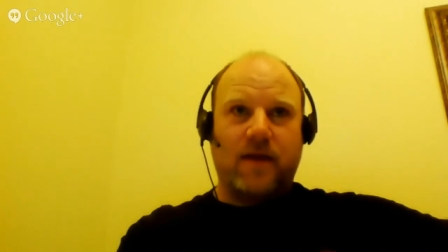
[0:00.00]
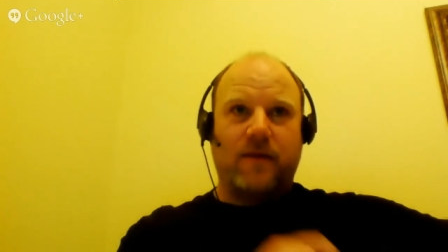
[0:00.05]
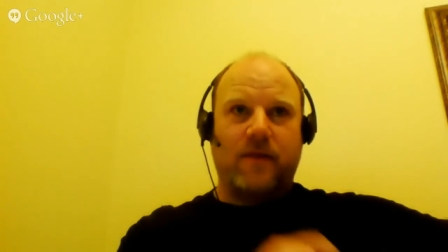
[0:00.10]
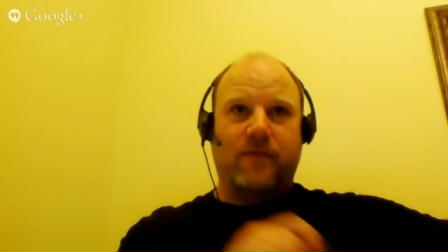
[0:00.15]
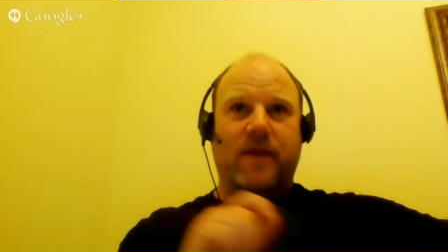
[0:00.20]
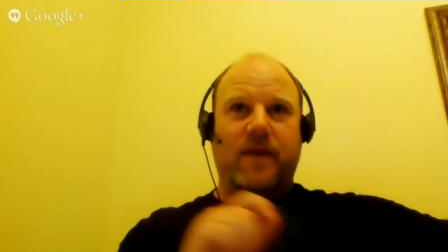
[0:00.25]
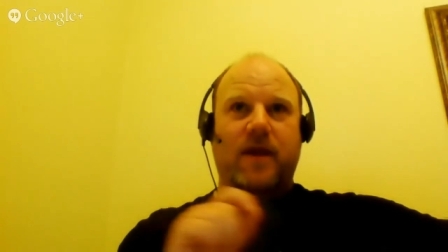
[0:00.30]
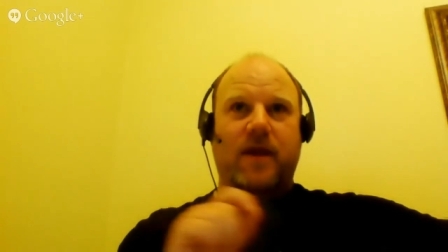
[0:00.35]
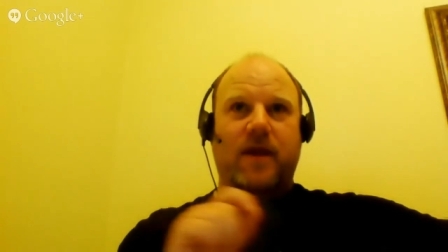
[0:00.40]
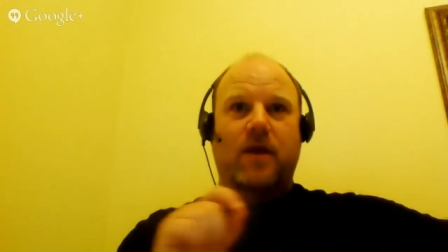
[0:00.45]

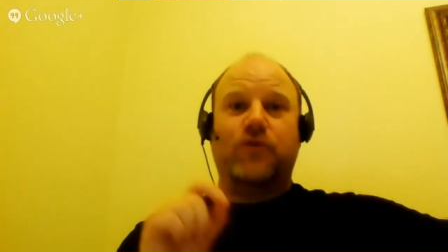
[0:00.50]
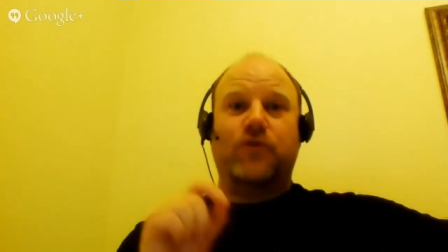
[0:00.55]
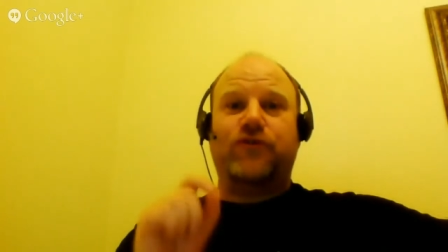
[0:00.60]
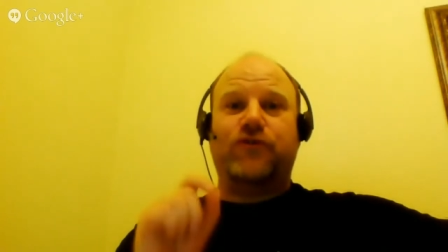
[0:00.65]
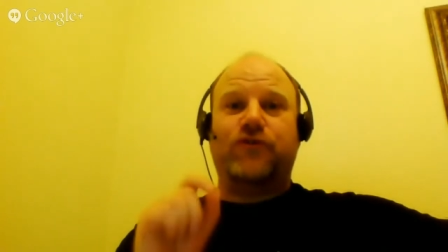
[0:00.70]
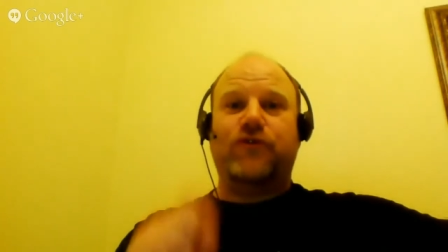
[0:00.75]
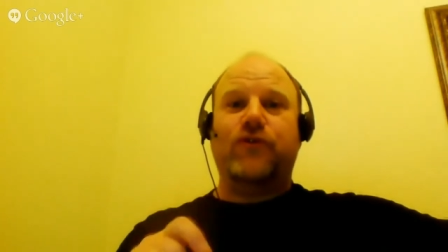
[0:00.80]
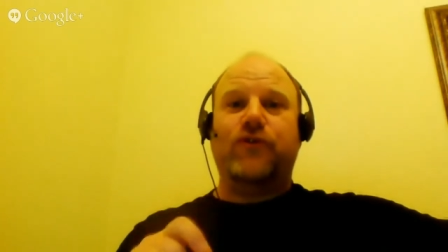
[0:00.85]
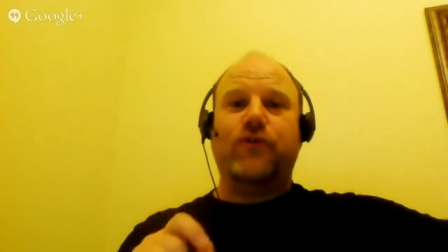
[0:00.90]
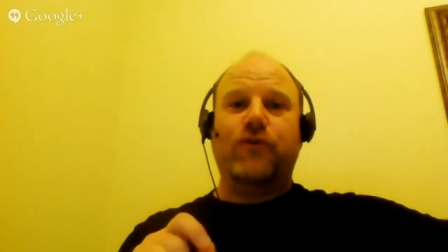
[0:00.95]
there's
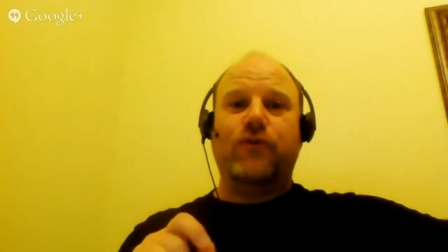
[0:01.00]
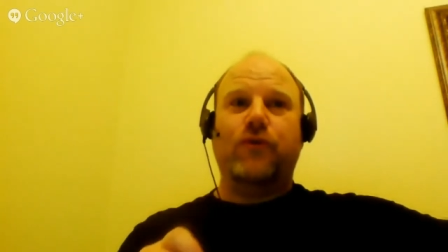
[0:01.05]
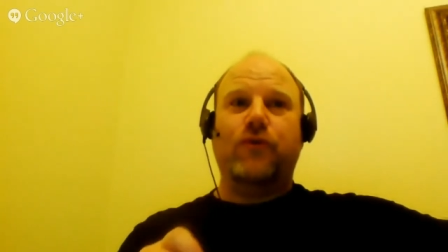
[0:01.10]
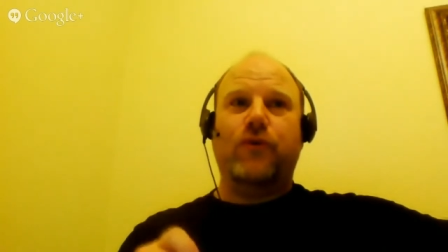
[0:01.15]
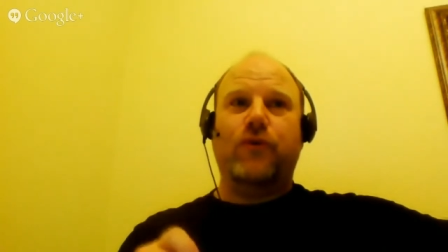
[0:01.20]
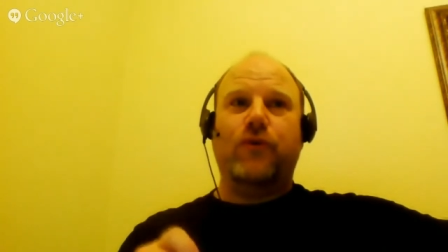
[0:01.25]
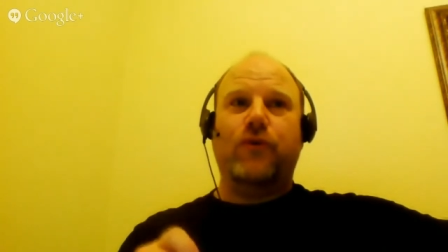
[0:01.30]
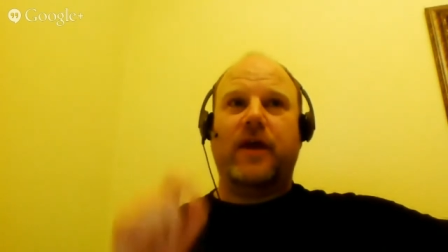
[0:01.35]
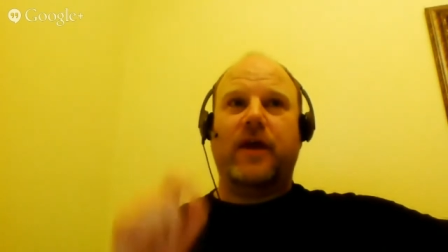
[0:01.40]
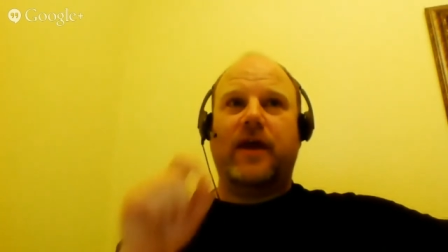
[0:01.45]

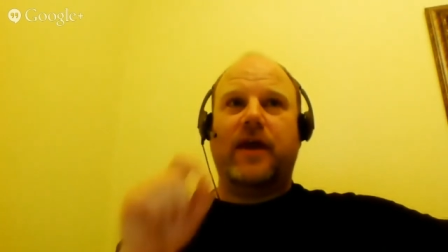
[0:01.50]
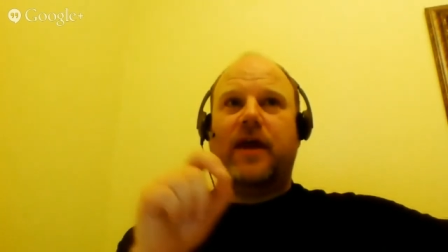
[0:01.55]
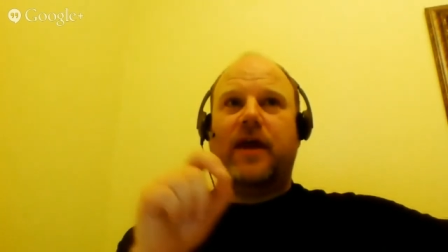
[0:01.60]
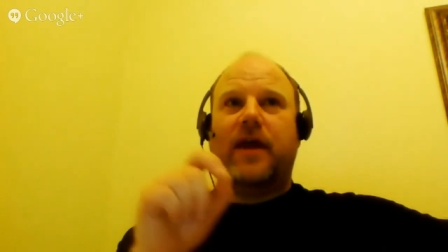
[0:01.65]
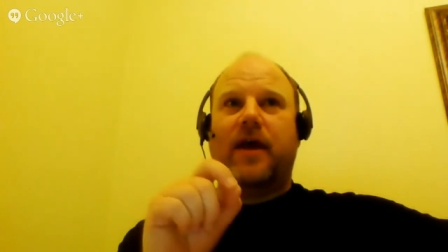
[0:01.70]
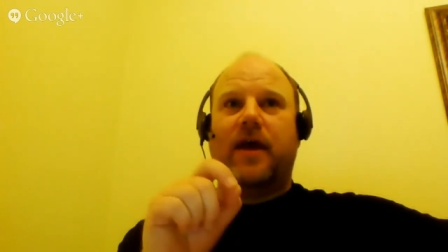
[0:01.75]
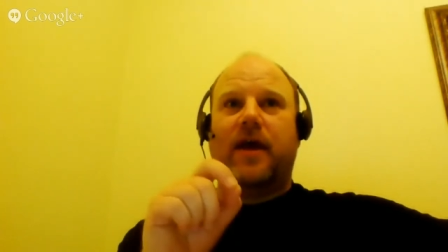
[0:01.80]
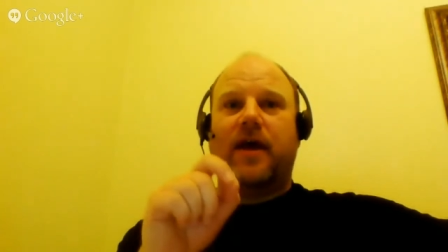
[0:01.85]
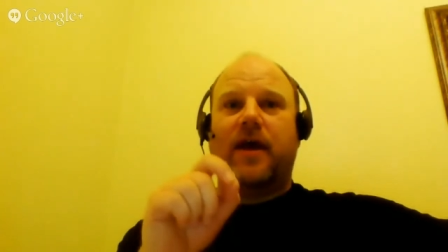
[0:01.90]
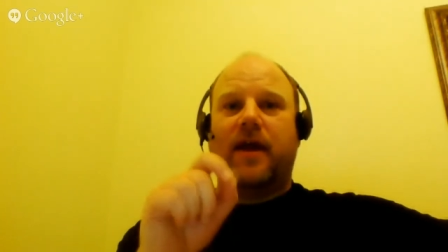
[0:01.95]
two
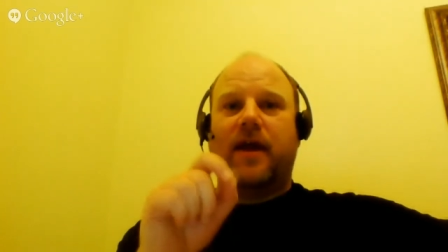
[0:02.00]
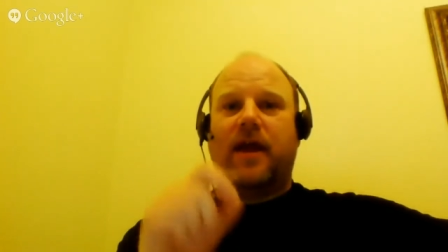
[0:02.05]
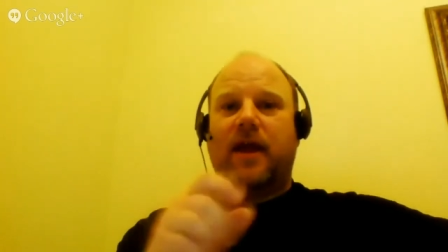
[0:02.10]
uh,